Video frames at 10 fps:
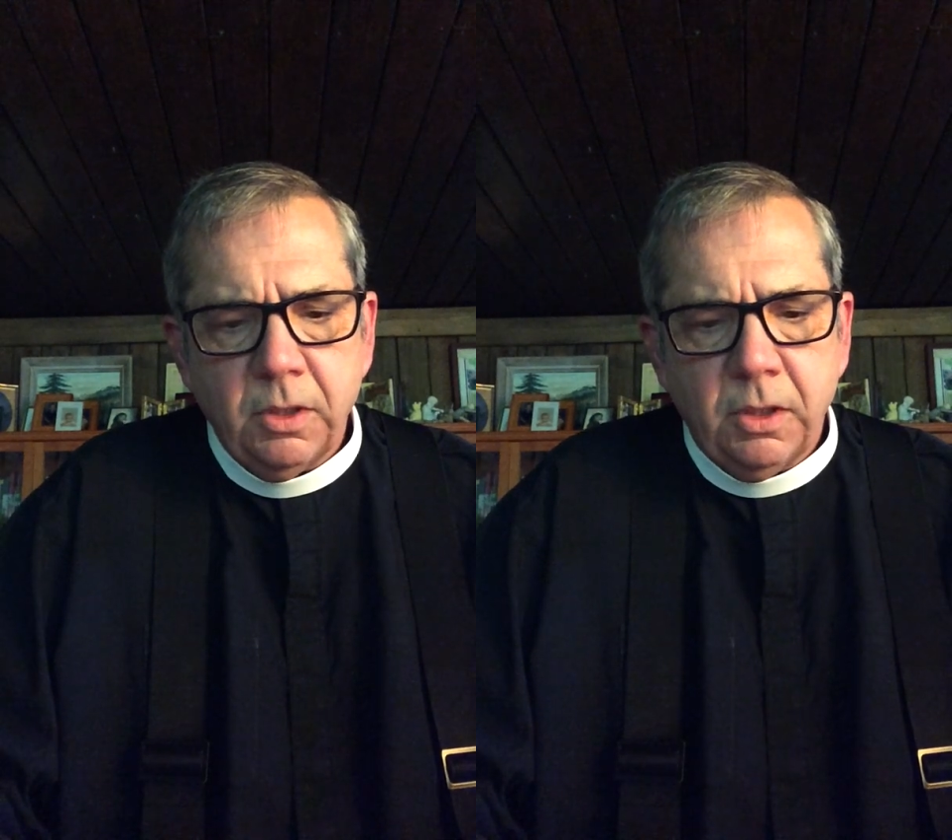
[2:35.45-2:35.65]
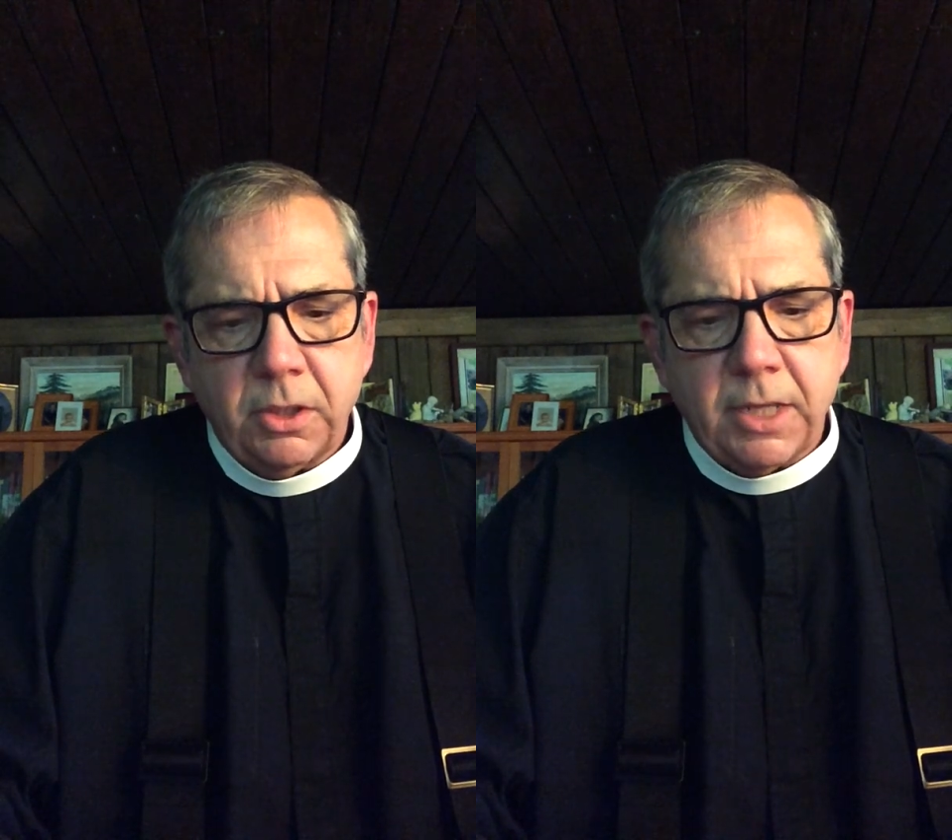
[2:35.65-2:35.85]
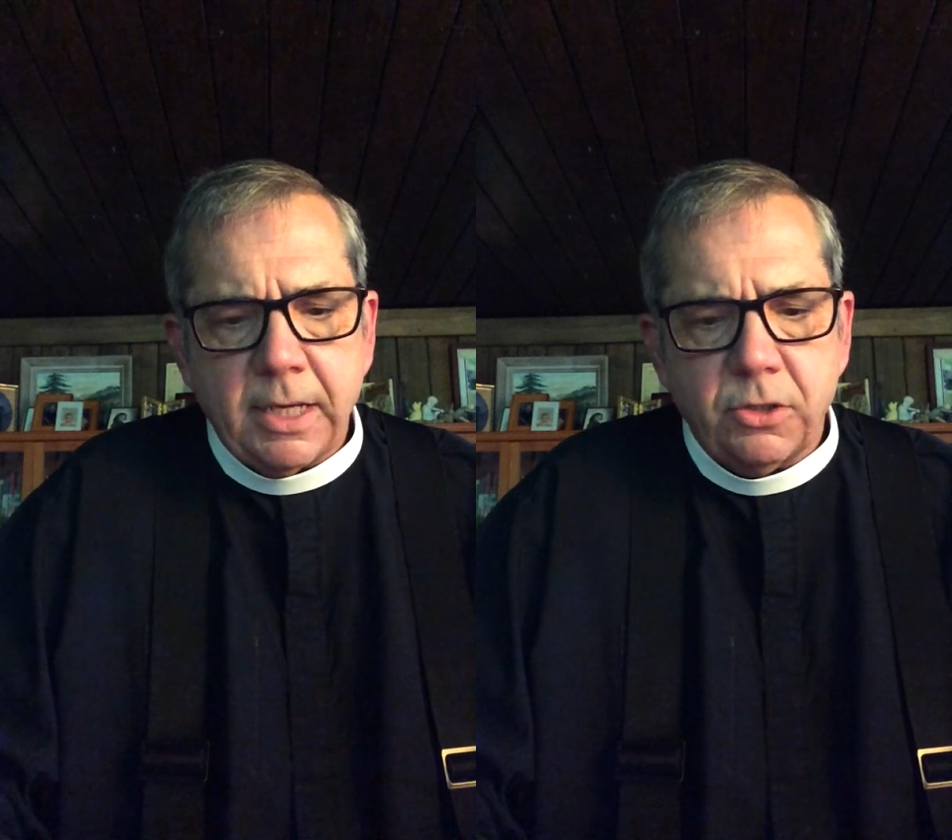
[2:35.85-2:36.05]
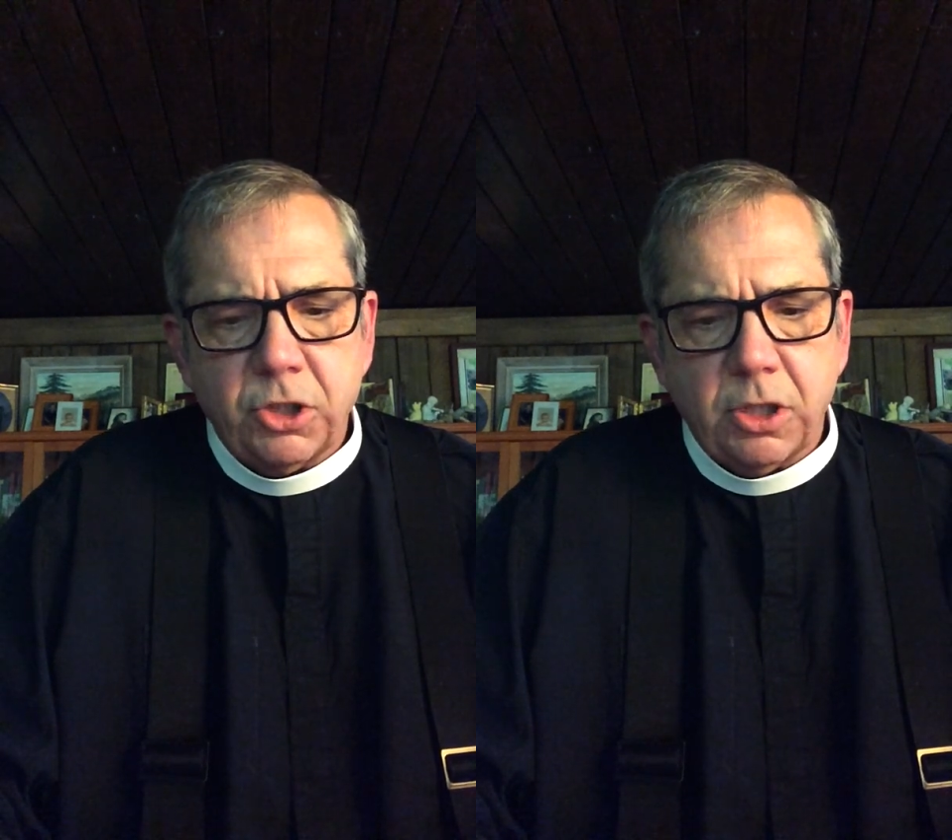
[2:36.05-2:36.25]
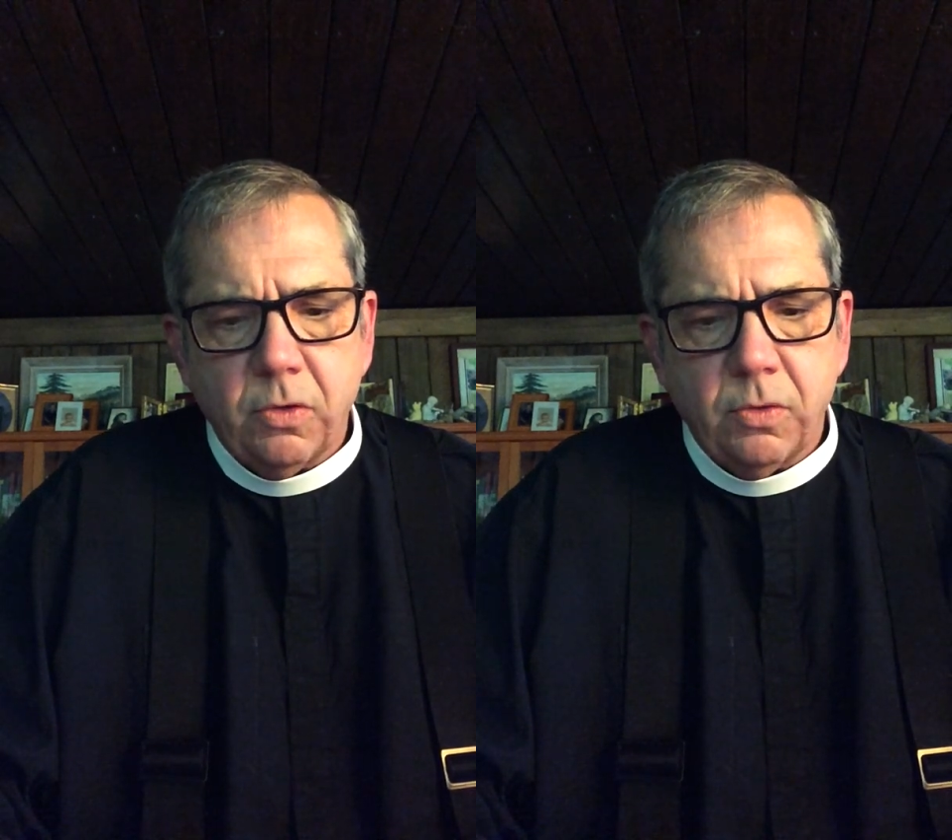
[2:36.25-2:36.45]
It's taken to
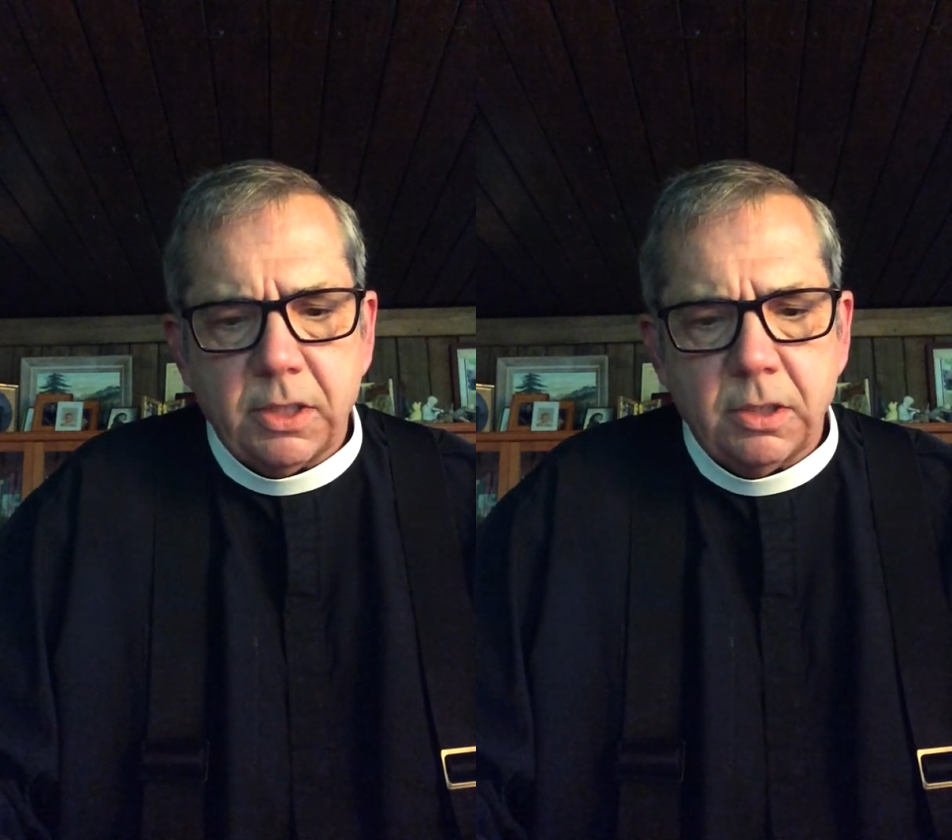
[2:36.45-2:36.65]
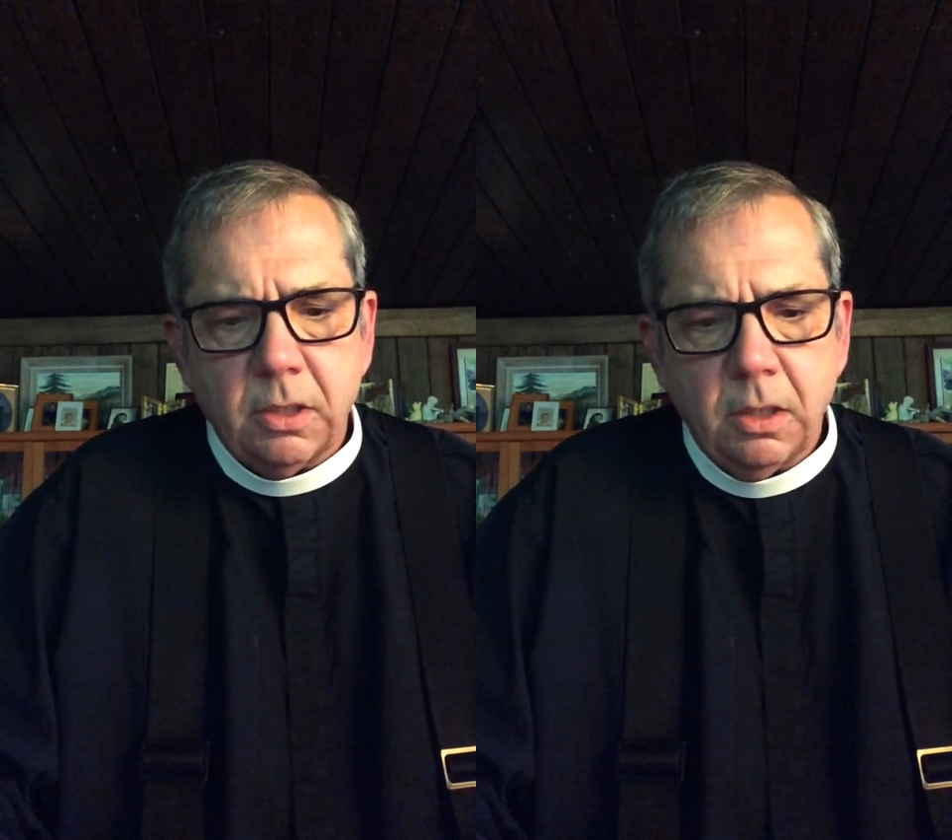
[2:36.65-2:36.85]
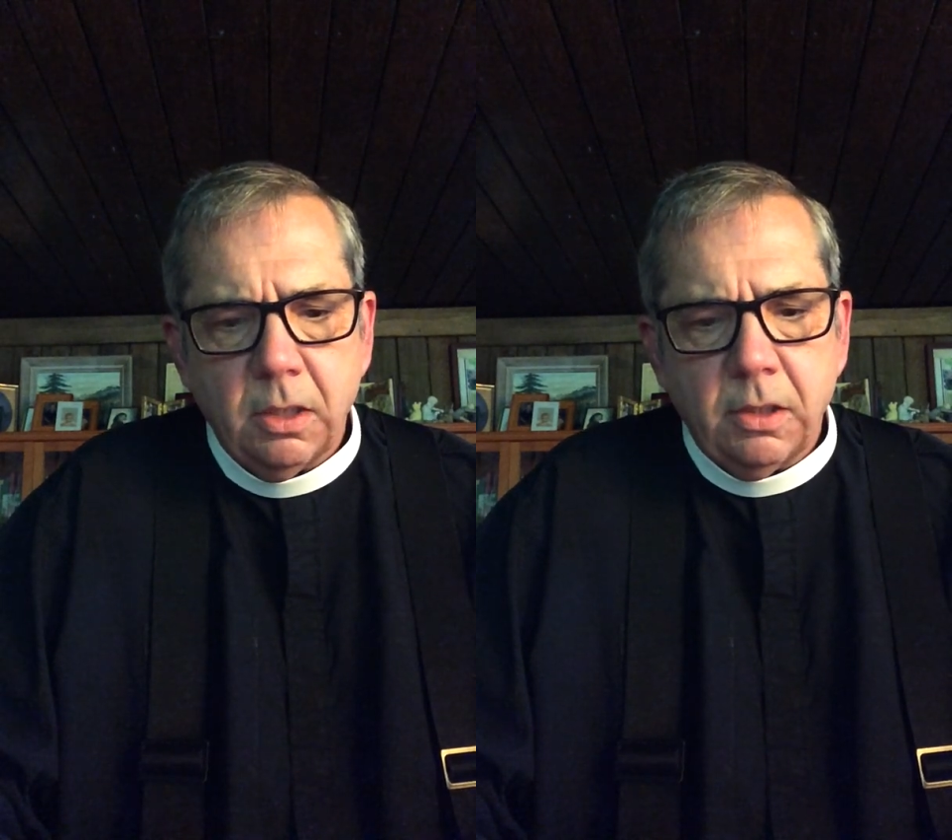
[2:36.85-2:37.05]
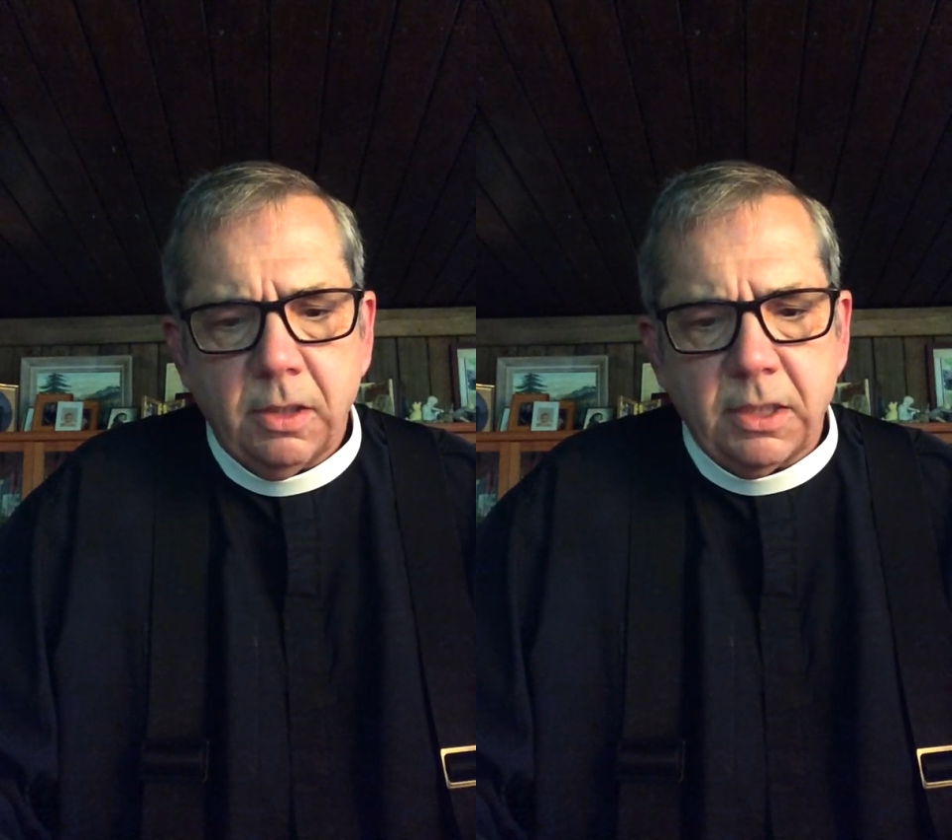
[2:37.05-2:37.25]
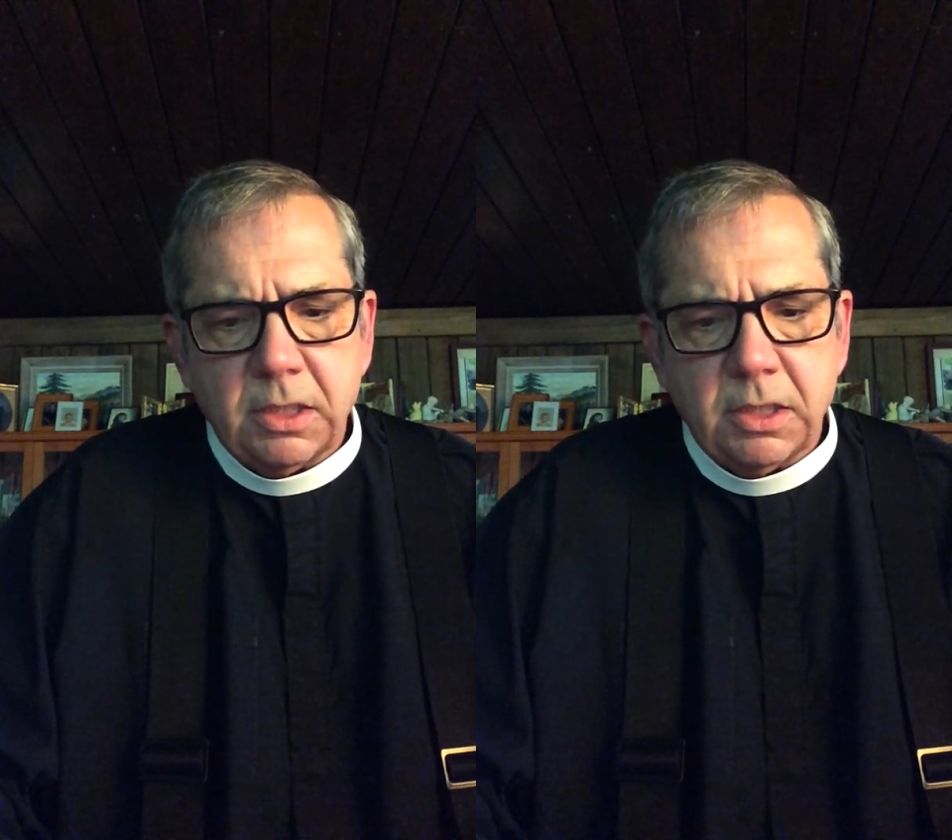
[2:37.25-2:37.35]
show that